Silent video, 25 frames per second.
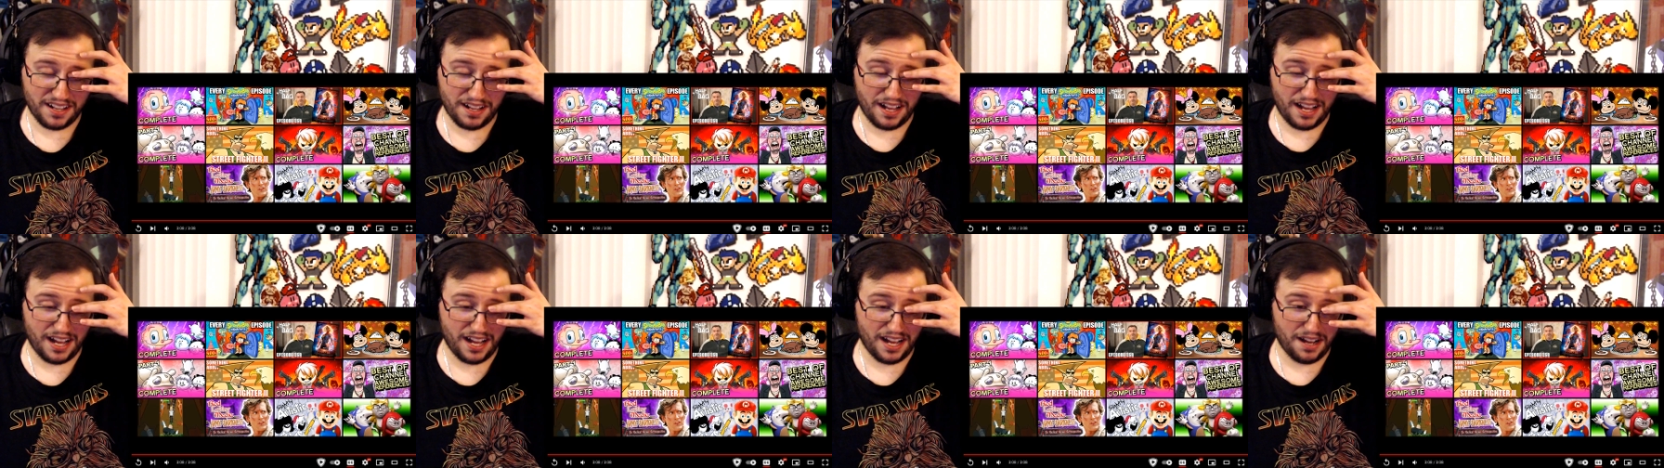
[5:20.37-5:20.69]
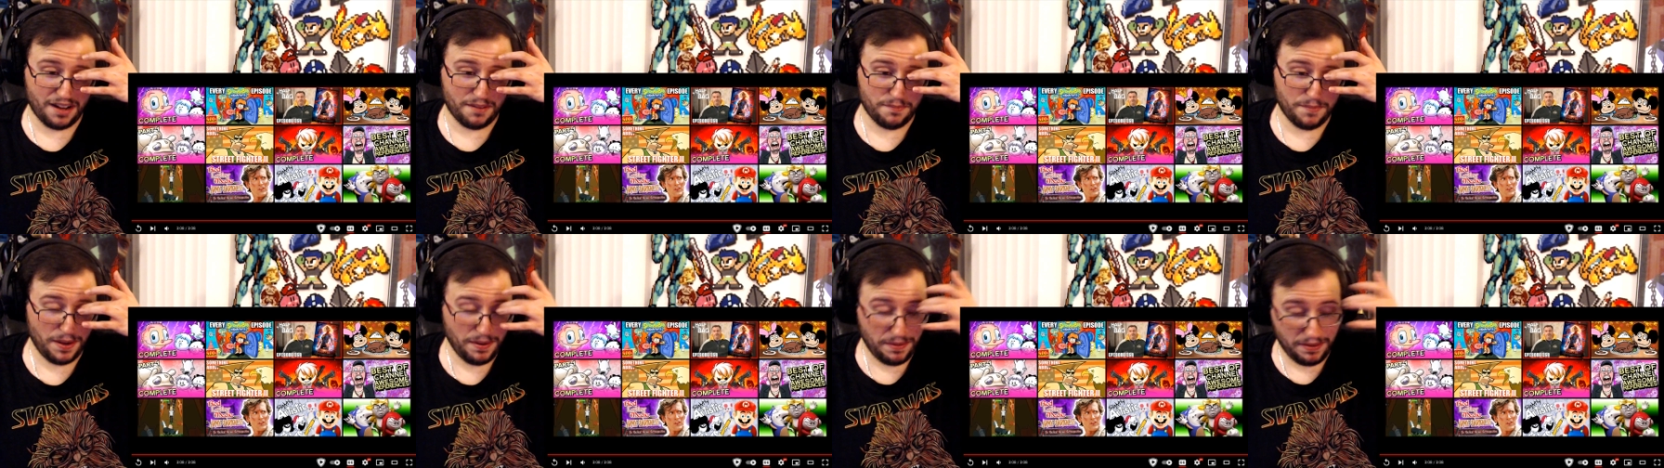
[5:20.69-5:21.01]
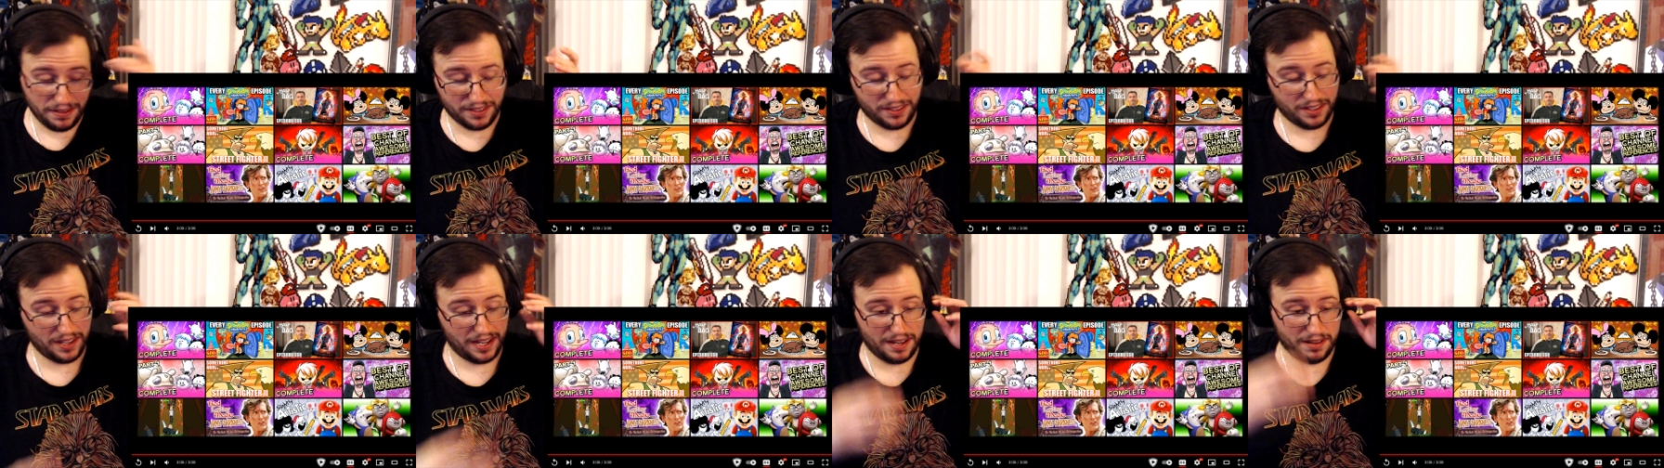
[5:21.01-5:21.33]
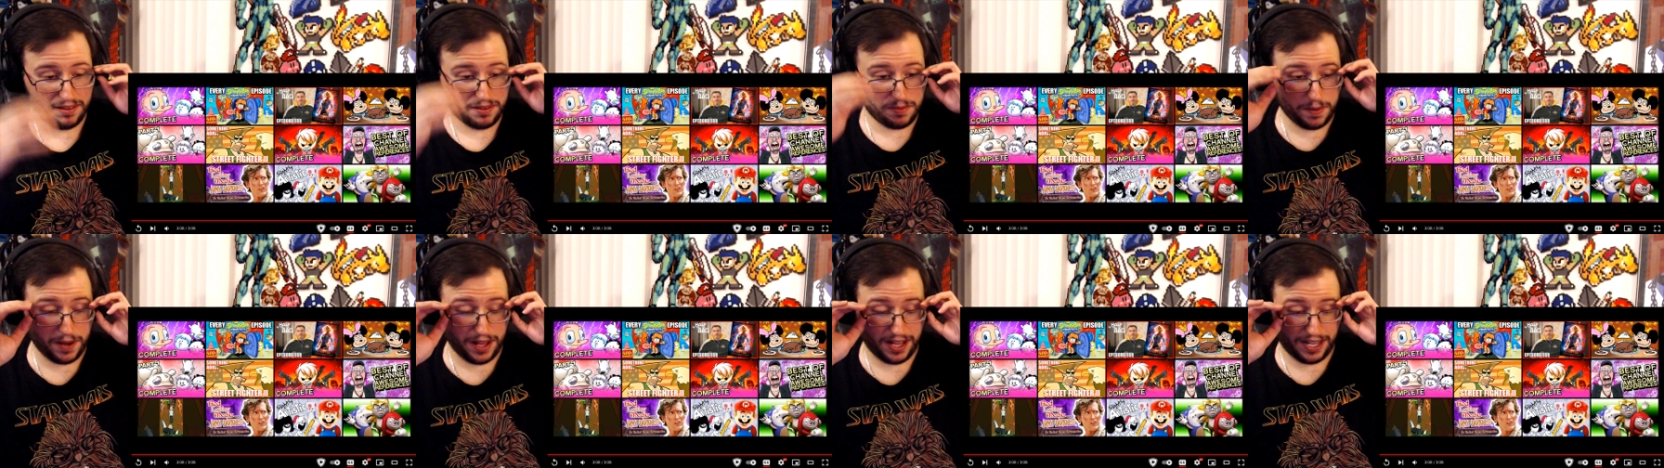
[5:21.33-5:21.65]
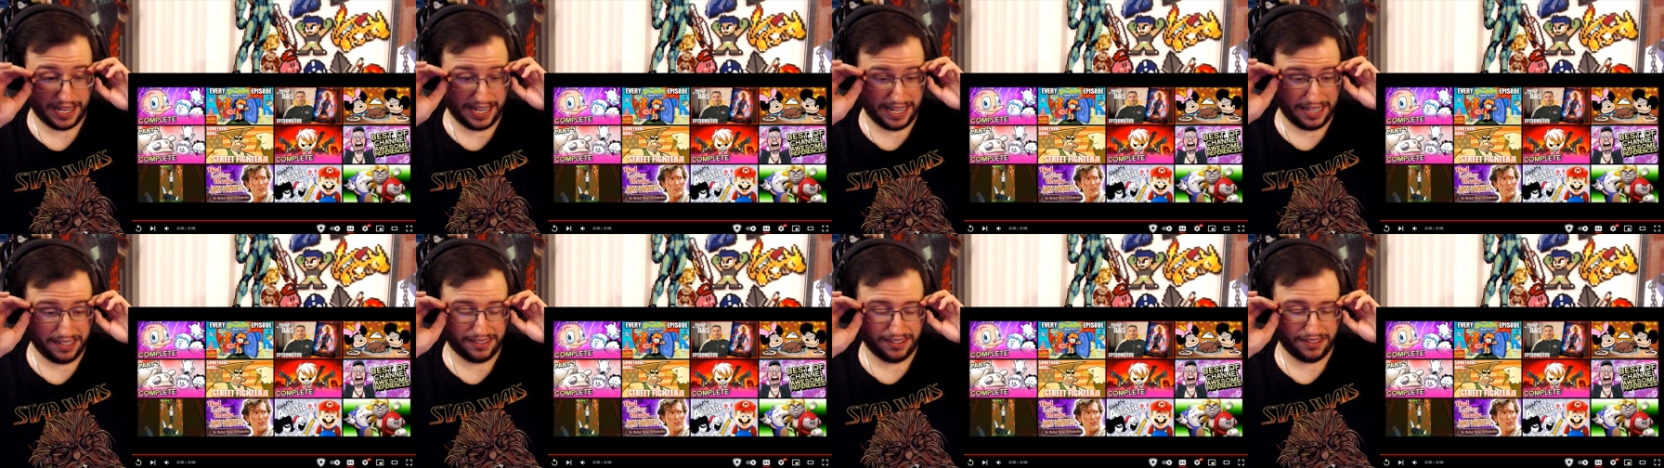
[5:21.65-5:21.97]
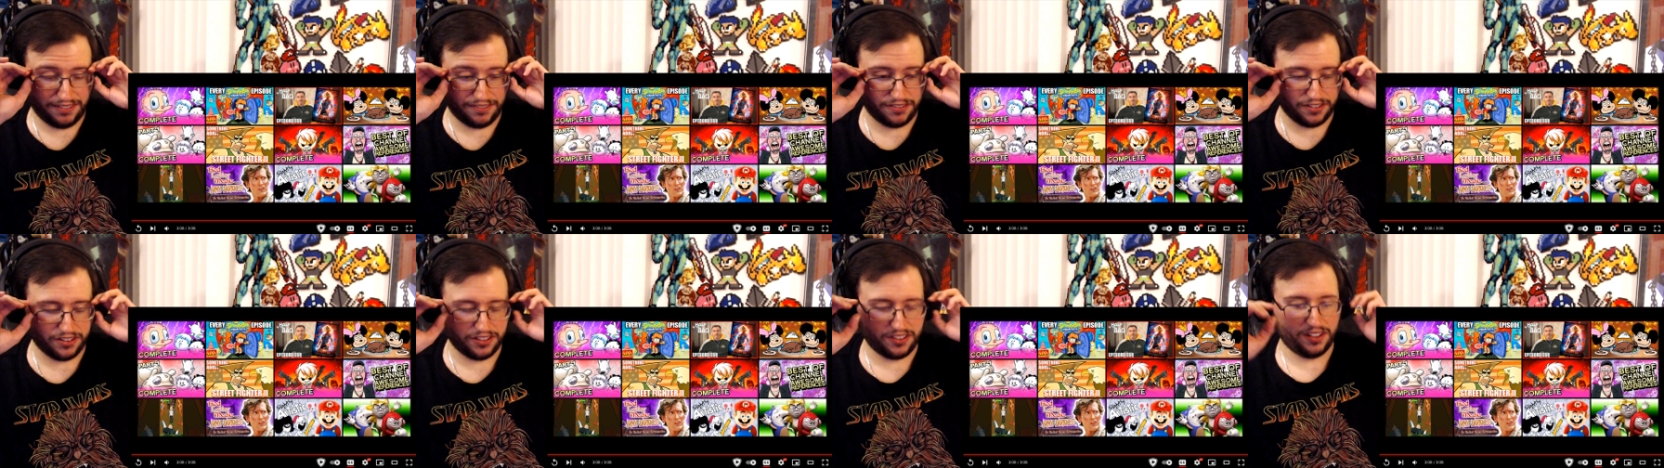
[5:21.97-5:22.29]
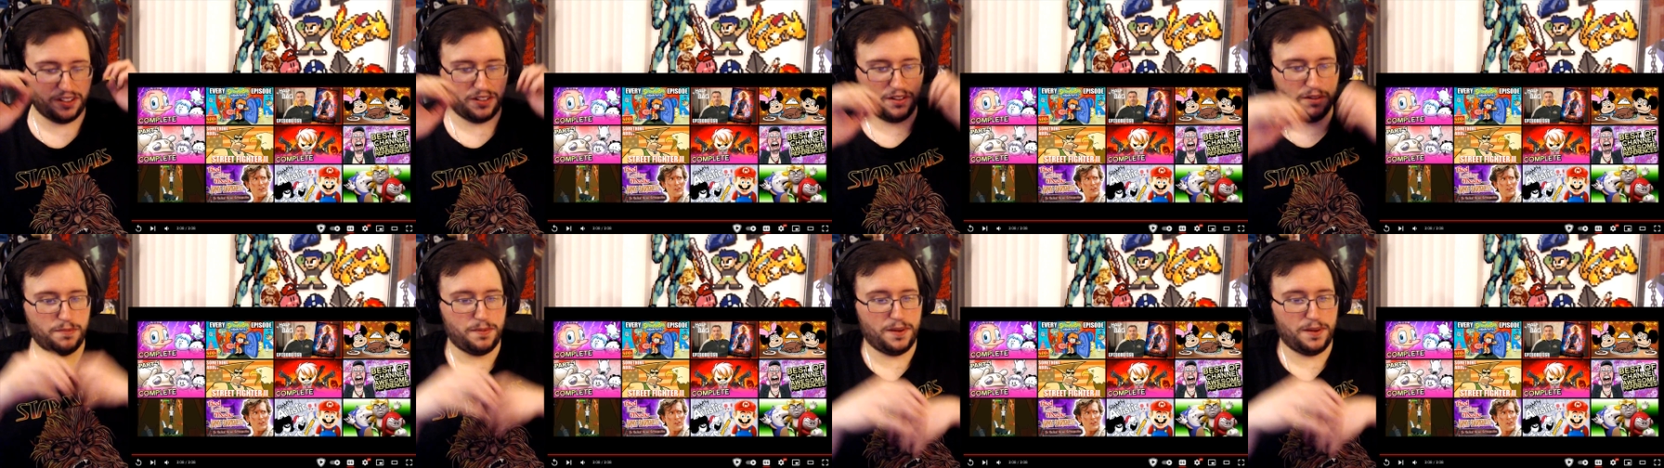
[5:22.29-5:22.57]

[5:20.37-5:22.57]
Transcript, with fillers: Uh, maybe it's it's probably easy for Senor